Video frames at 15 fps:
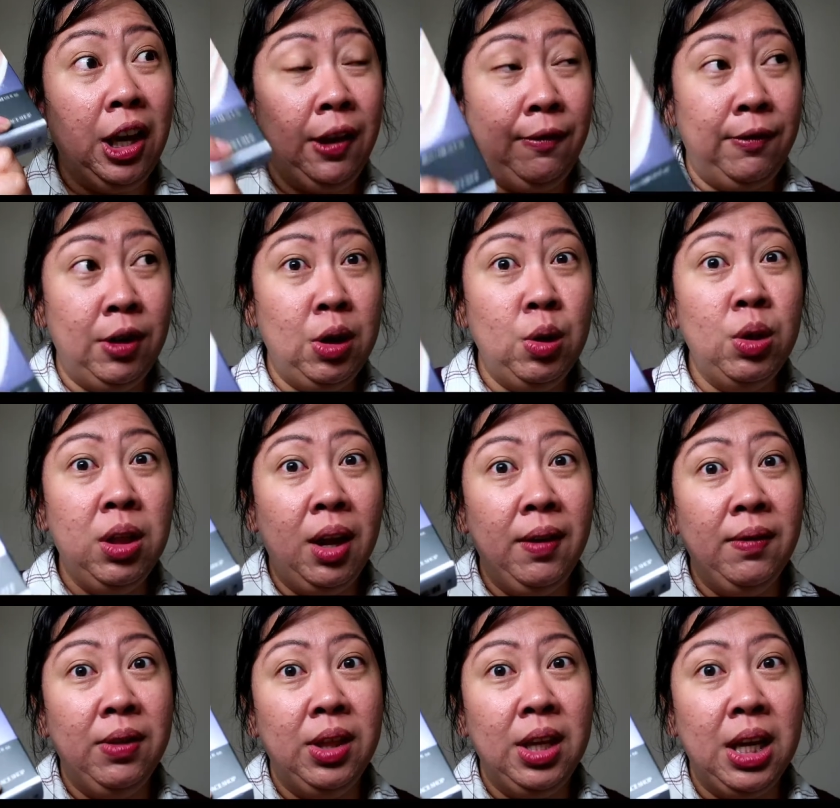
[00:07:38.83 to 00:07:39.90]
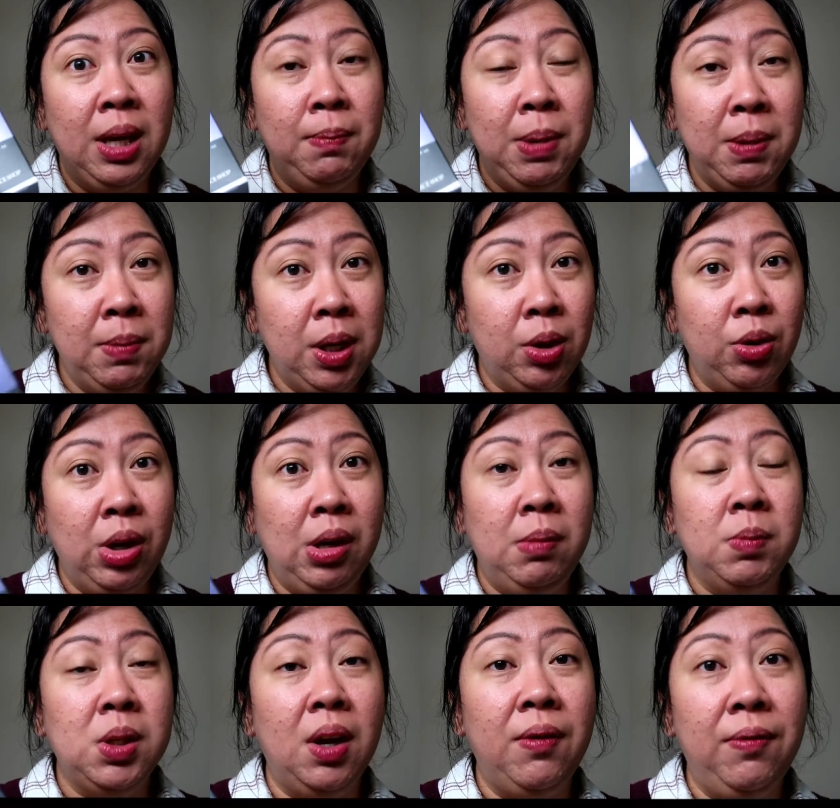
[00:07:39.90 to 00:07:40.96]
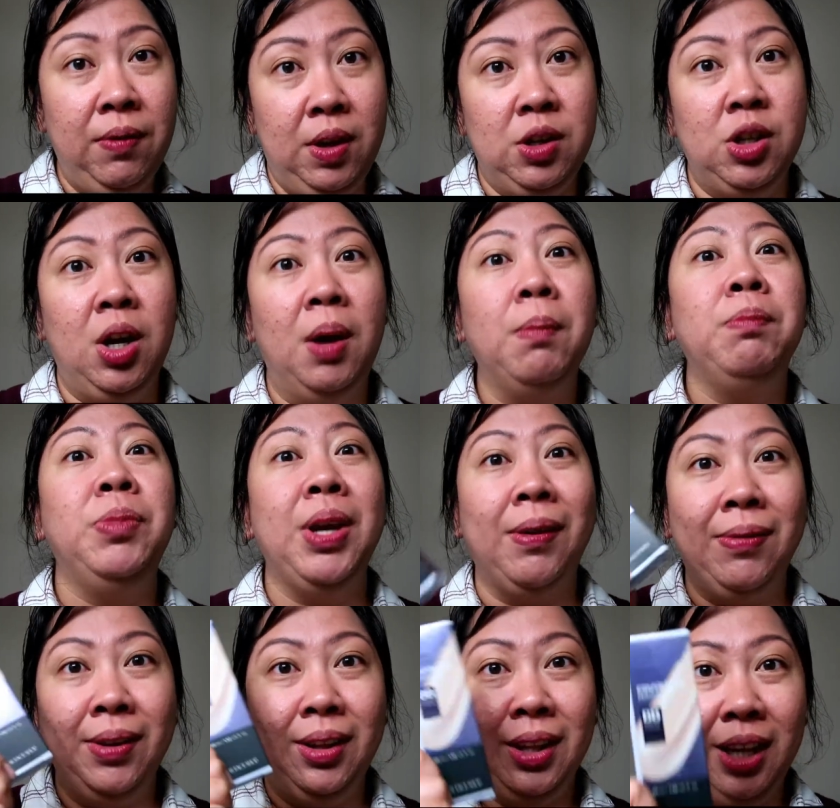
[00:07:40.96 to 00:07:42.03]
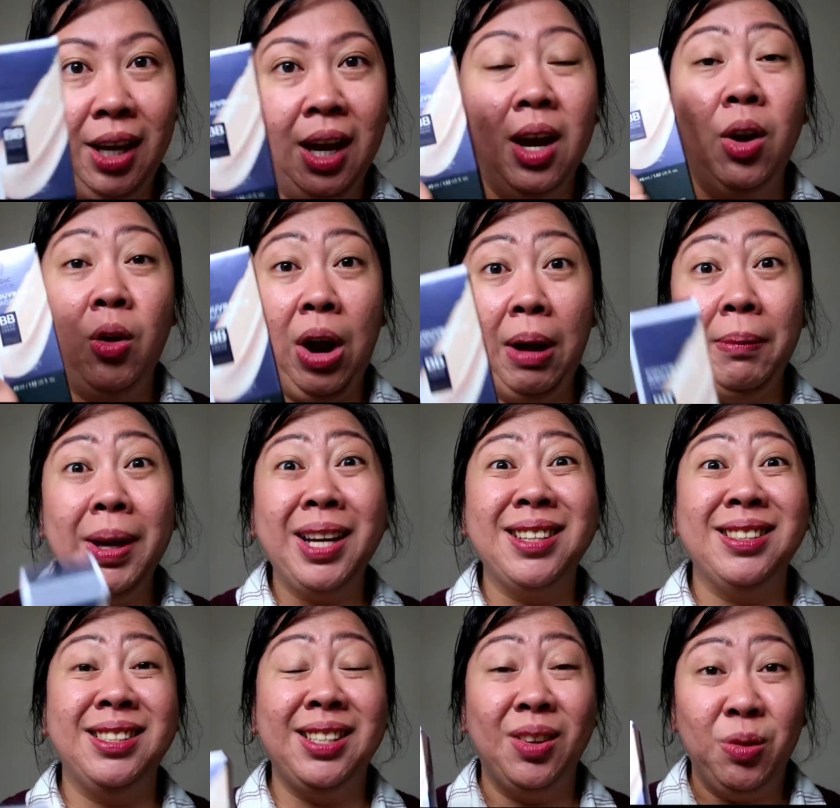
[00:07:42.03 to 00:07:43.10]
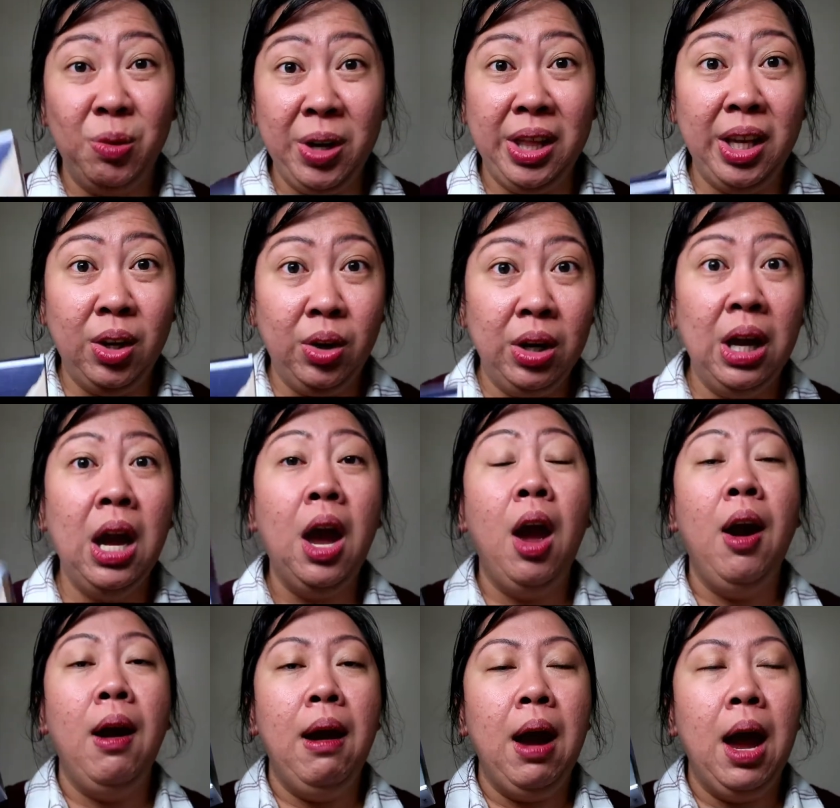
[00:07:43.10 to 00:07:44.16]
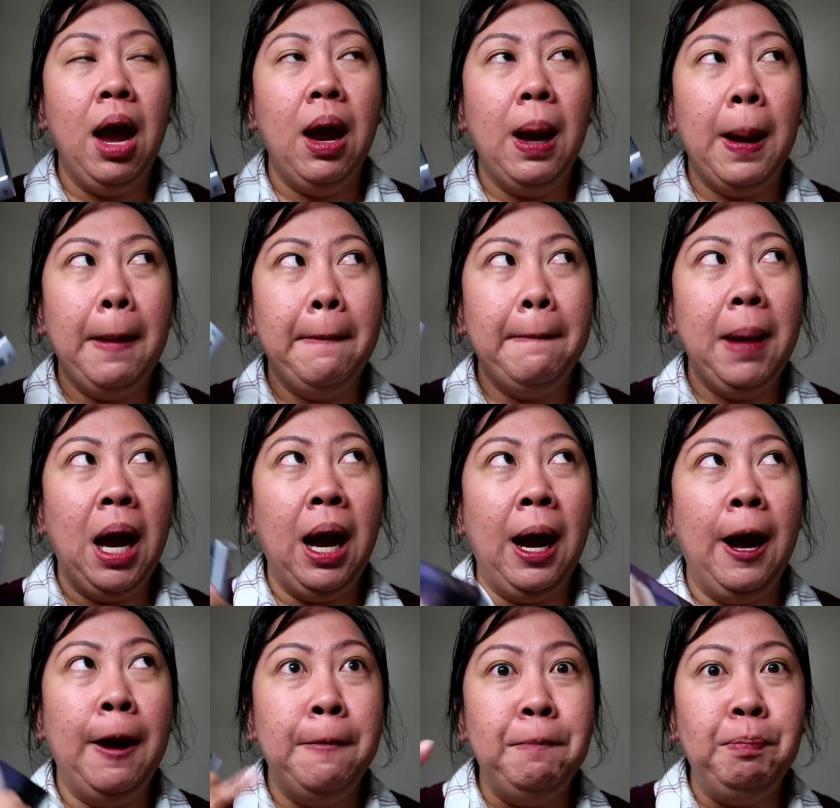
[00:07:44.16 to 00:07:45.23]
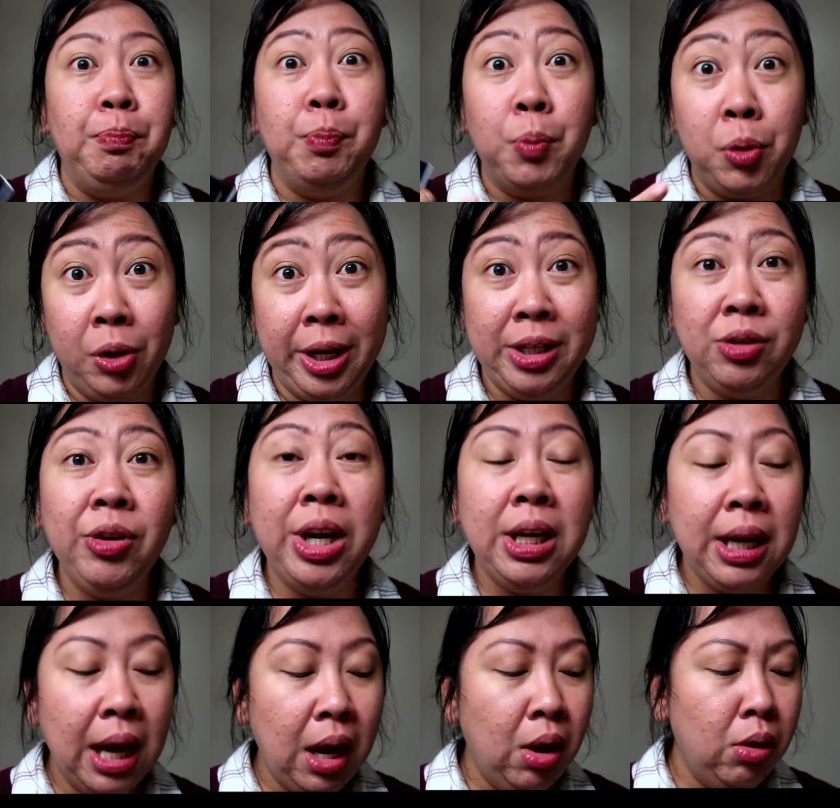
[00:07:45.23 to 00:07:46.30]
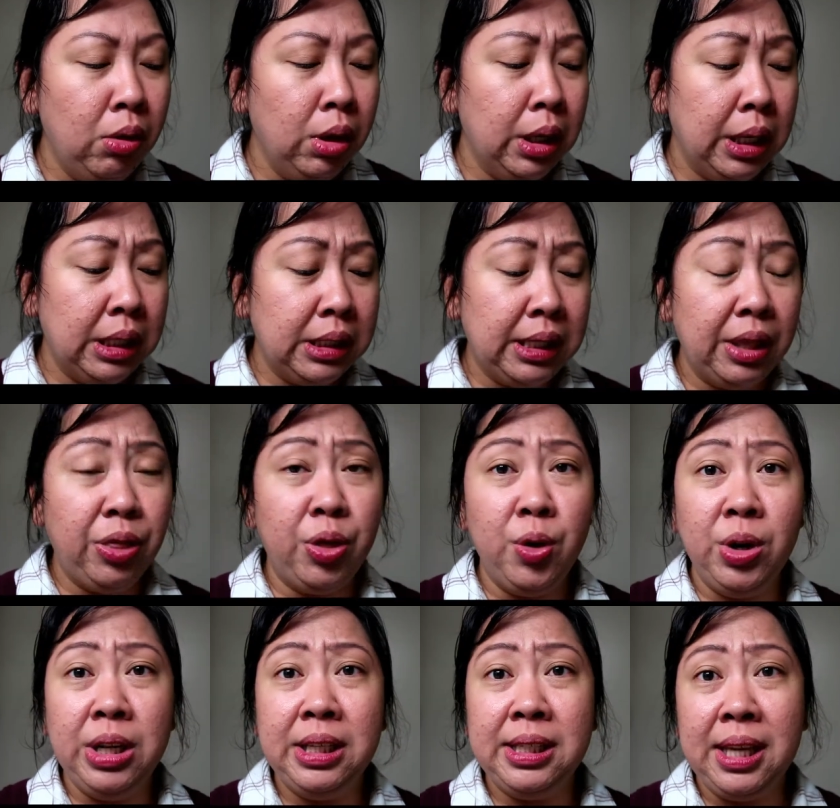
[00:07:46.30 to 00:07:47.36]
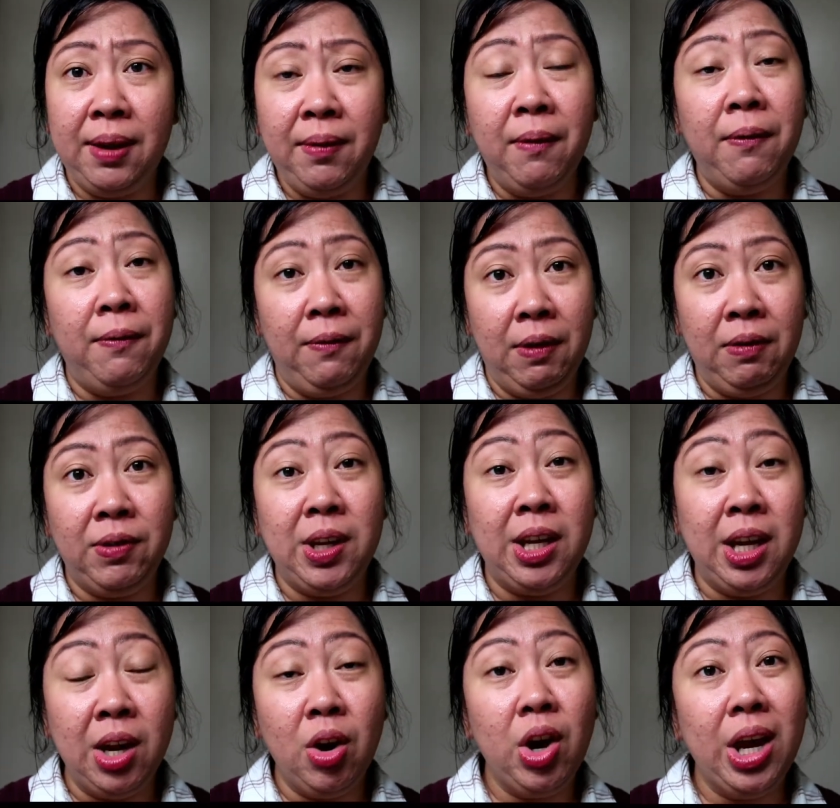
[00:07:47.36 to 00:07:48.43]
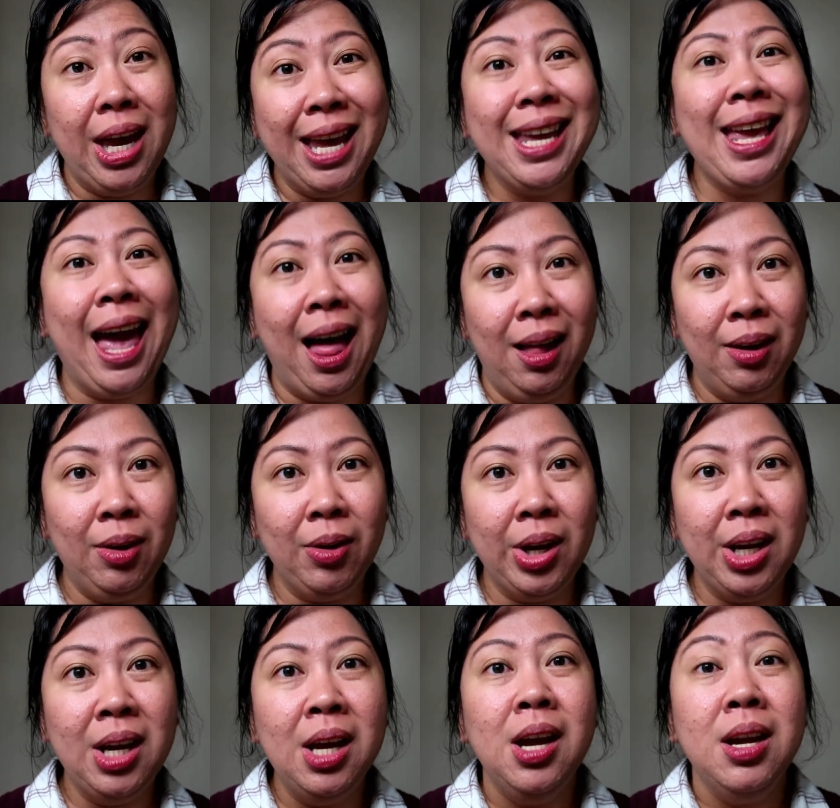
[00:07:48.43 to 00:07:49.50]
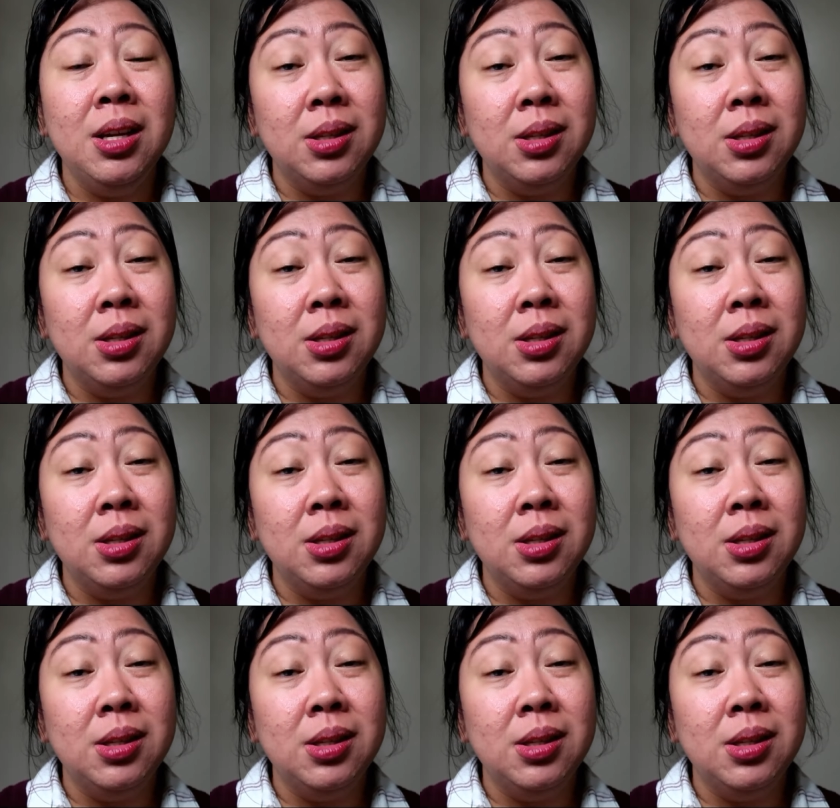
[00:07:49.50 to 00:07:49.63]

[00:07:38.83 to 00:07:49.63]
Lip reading: If you love the BB creams of Faceshop, definitely grab it because it's a really good price right now. It's at $37.50 here in Calgary.